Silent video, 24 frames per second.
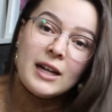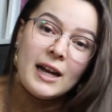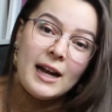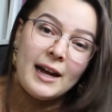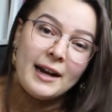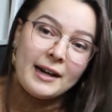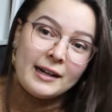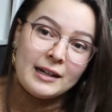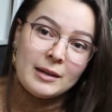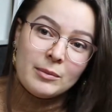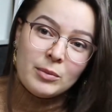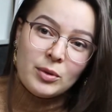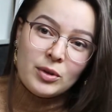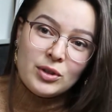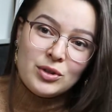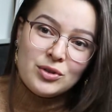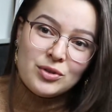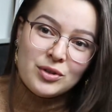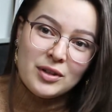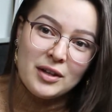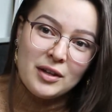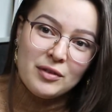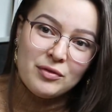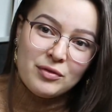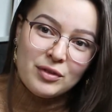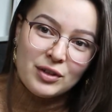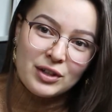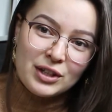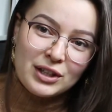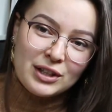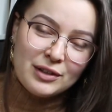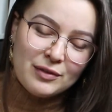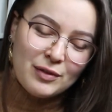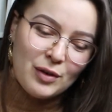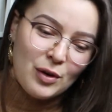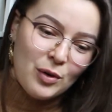hang them on a tree,
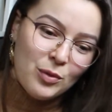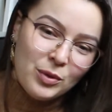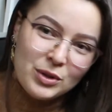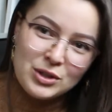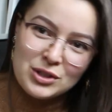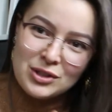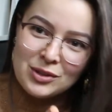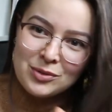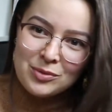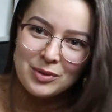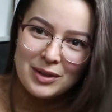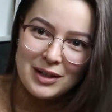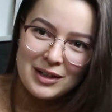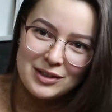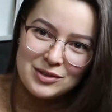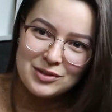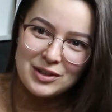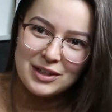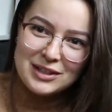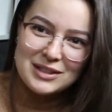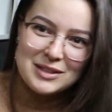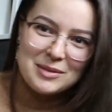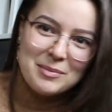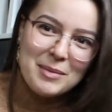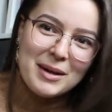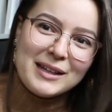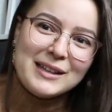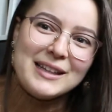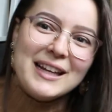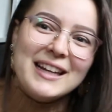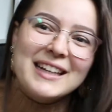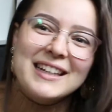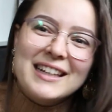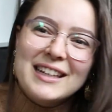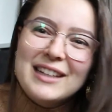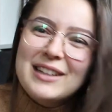first of all, which is what I tried to make
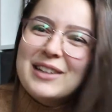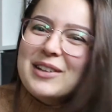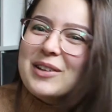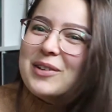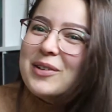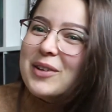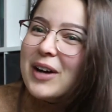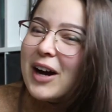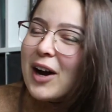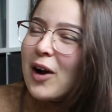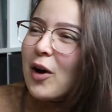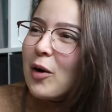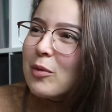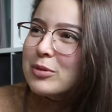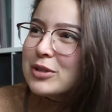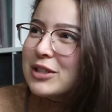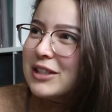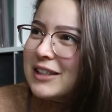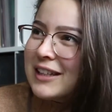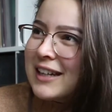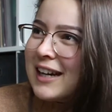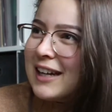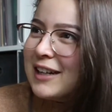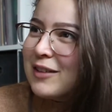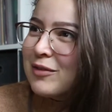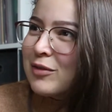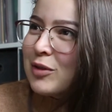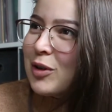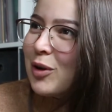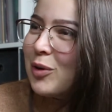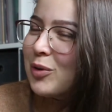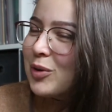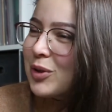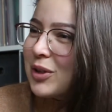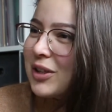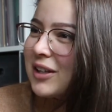Desi do. I hope she kind of
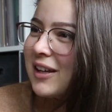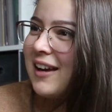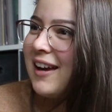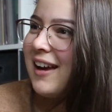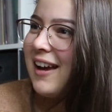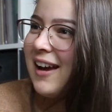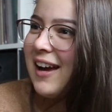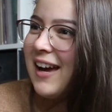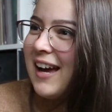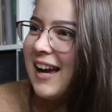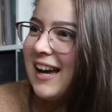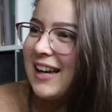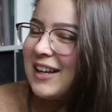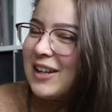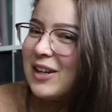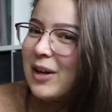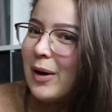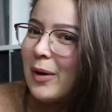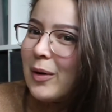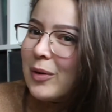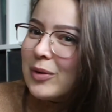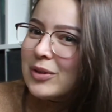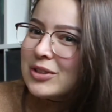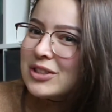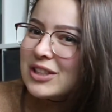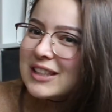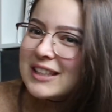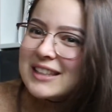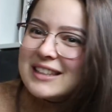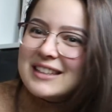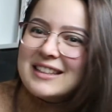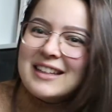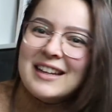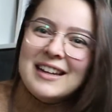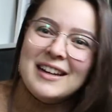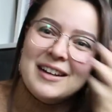goes, you know,
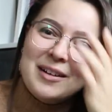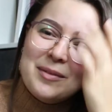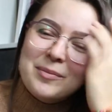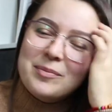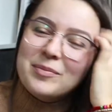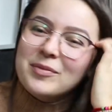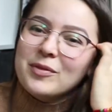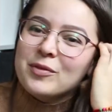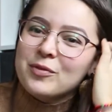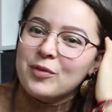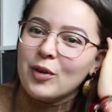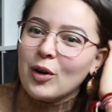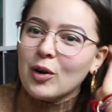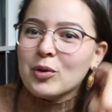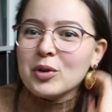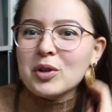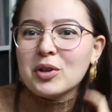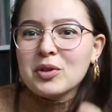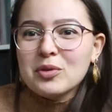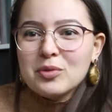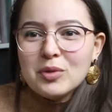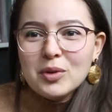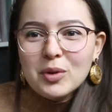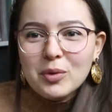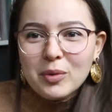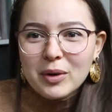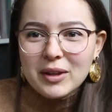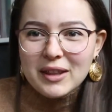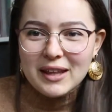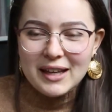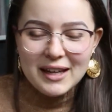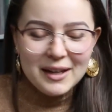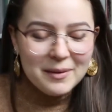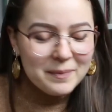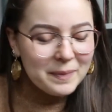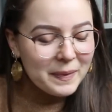just follows through with
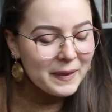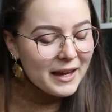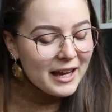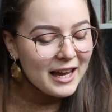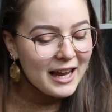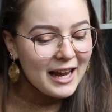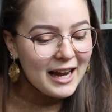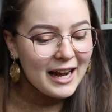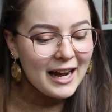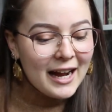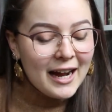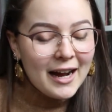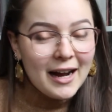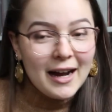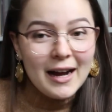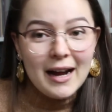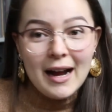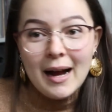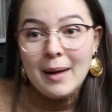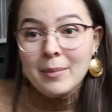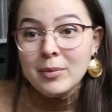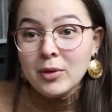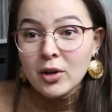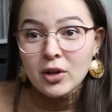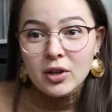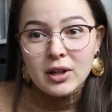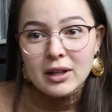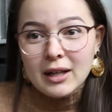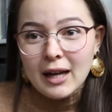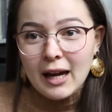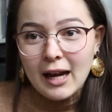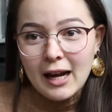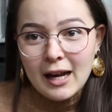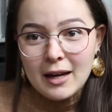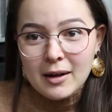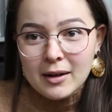it. I'm not going
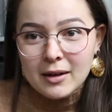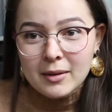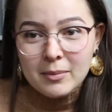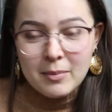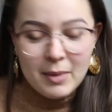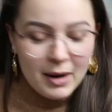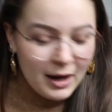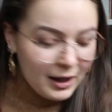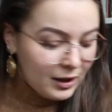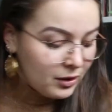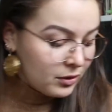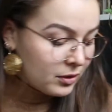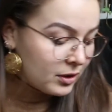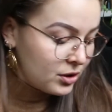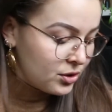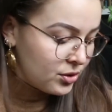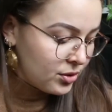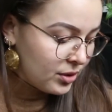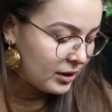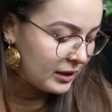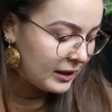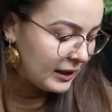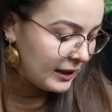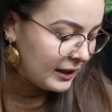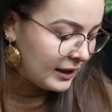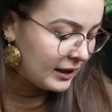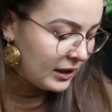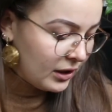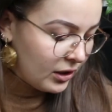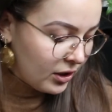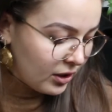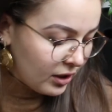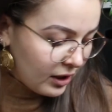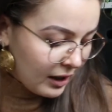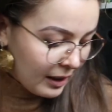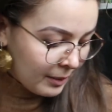to hang mine on a tree this
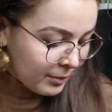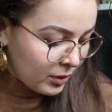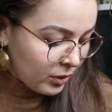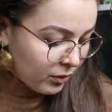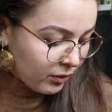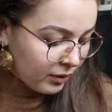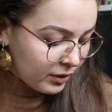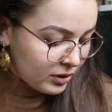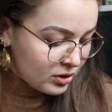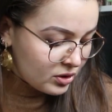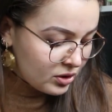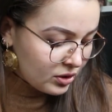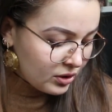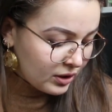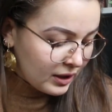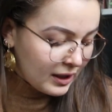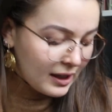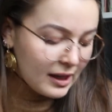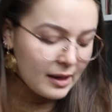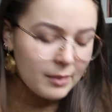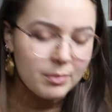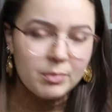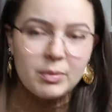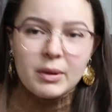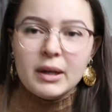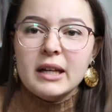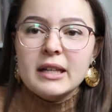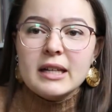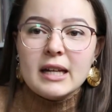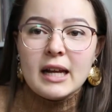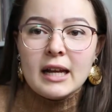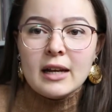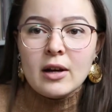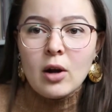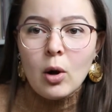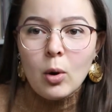year. I'm going to keep it
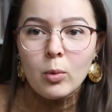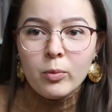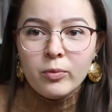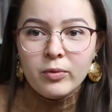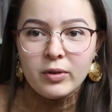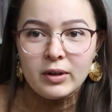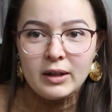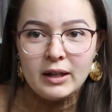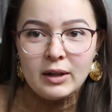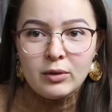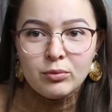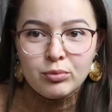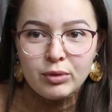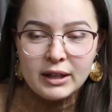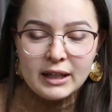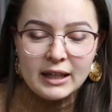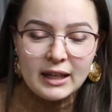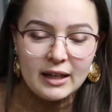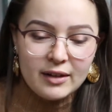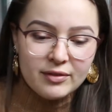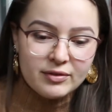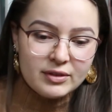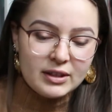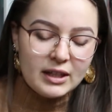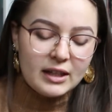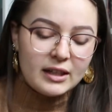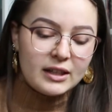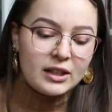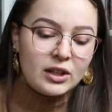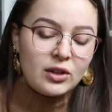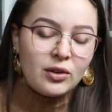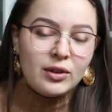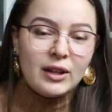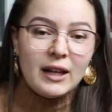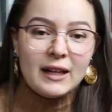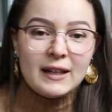and hopefully re-gift it.
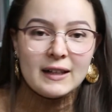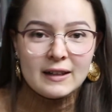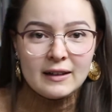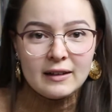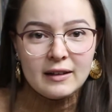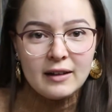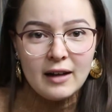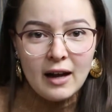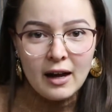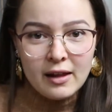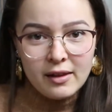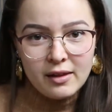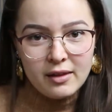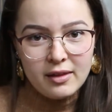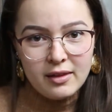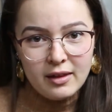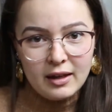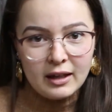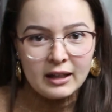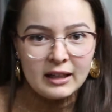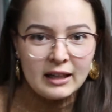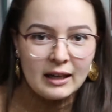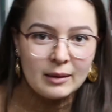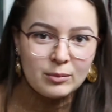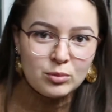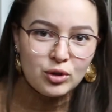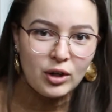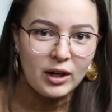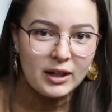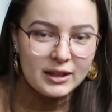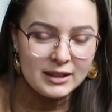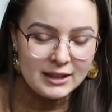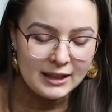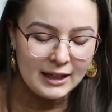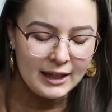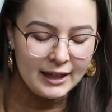So that's the other thing that I'm
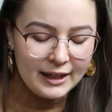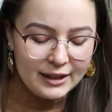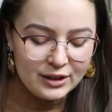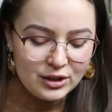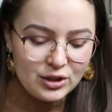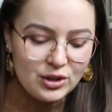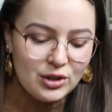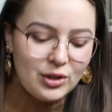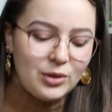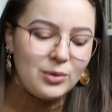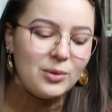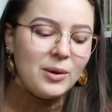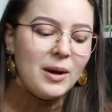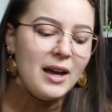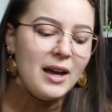trying to get to,